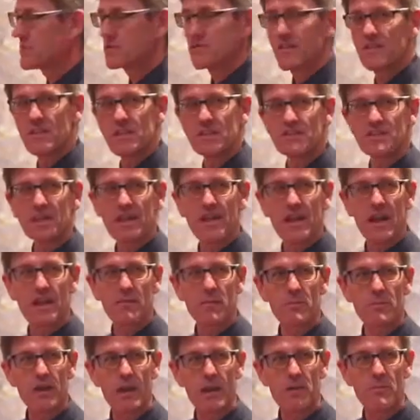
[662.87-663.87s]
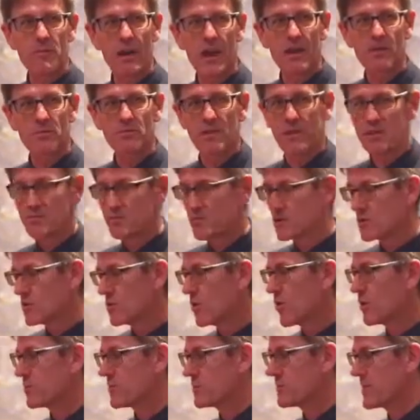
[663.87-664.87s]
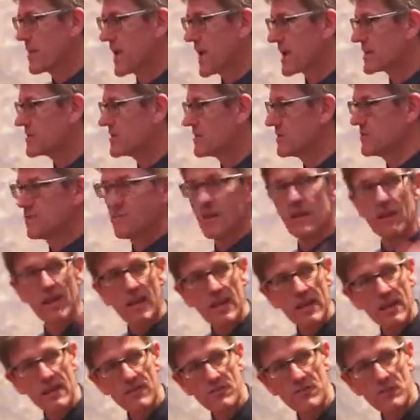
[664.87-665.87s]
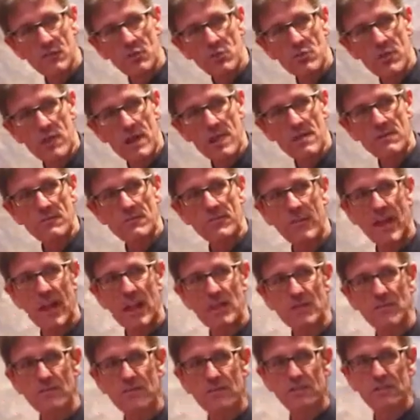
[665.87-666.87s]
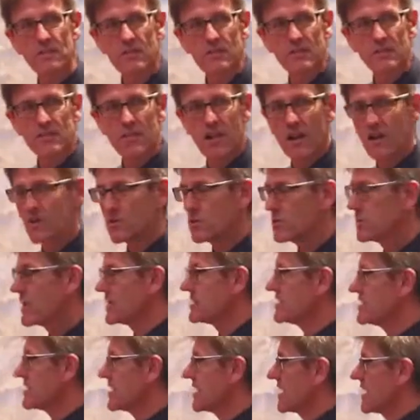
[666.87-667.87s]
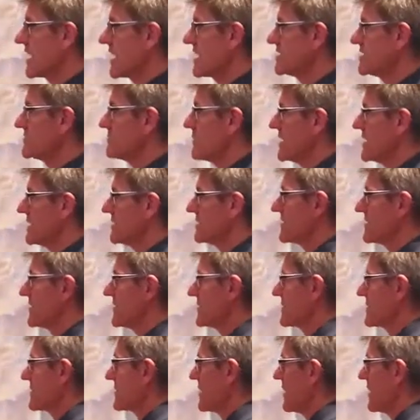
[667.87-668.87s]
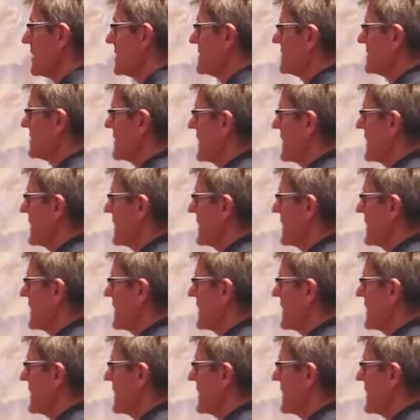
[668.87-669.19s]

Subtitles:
So these DNA repair pathways would normally be active in the green phase of the cell cycle when DNA is being synthesized,